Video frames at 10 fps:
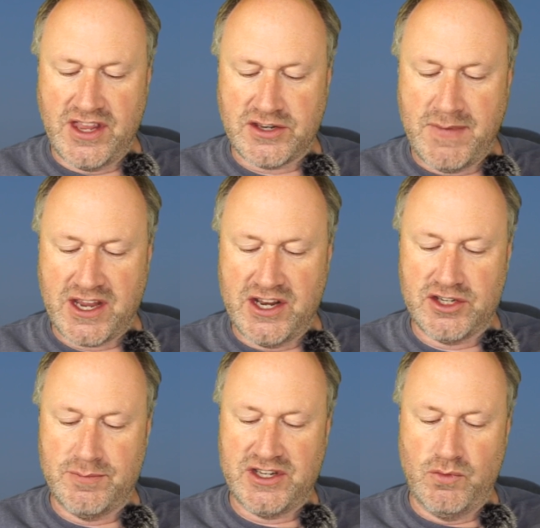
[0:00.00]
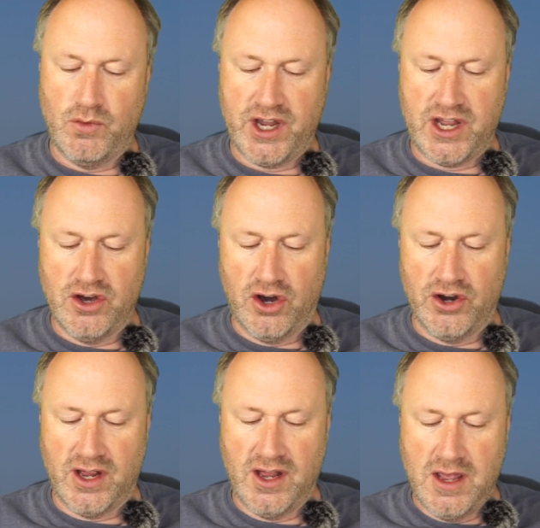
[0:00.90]
this mechanism is in working
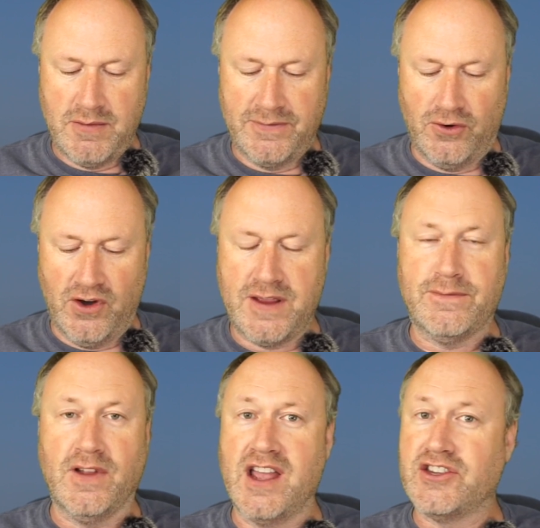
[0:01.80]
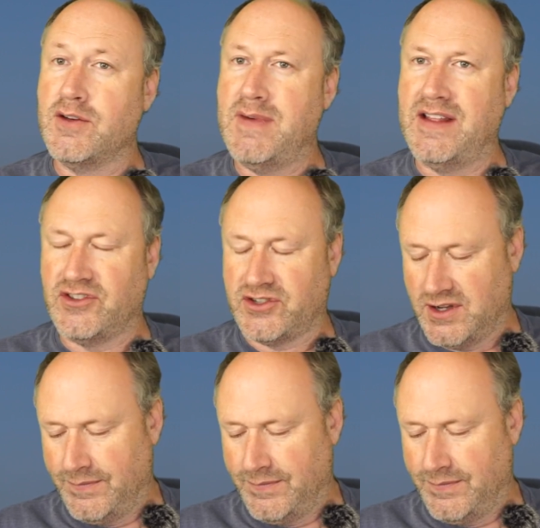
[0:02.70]
order before any flight is commenced.